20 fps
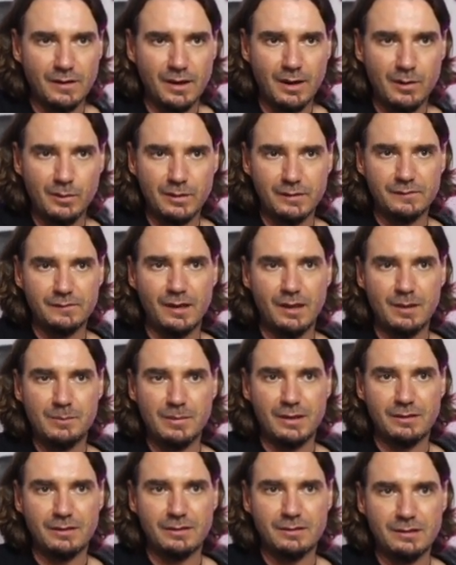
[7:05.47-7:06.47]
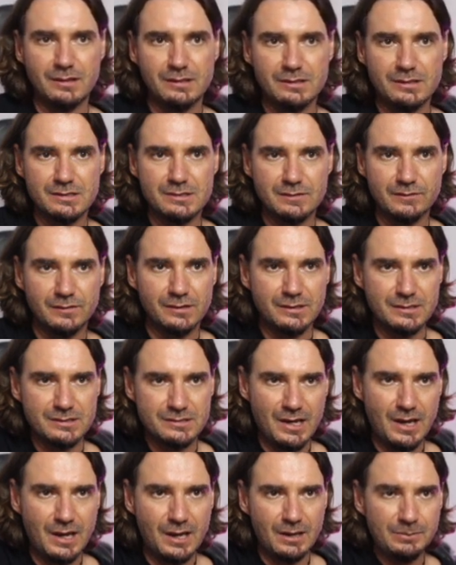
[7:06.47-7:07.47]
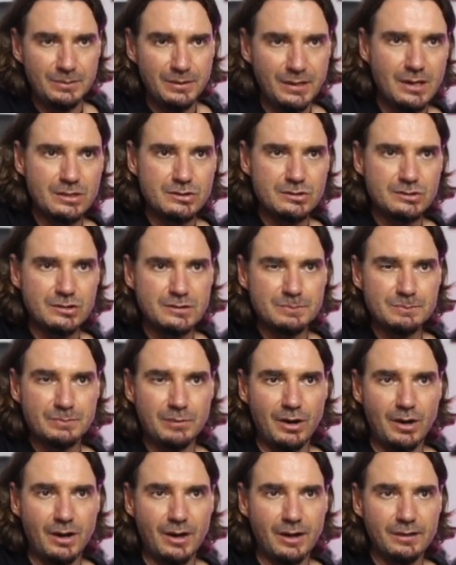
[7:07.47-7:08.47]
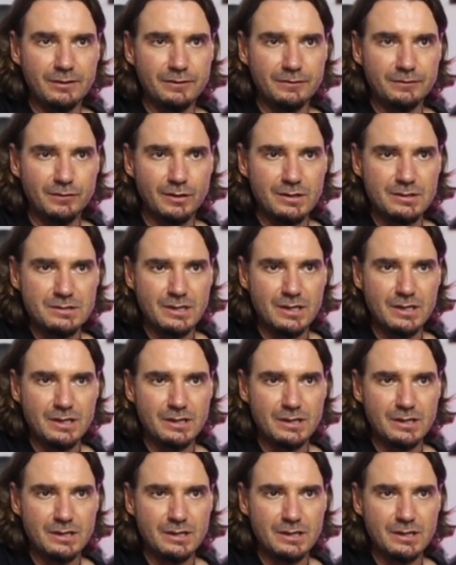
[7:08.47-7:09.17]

I always say about the thickness of a guitar pick, just behind the frets there.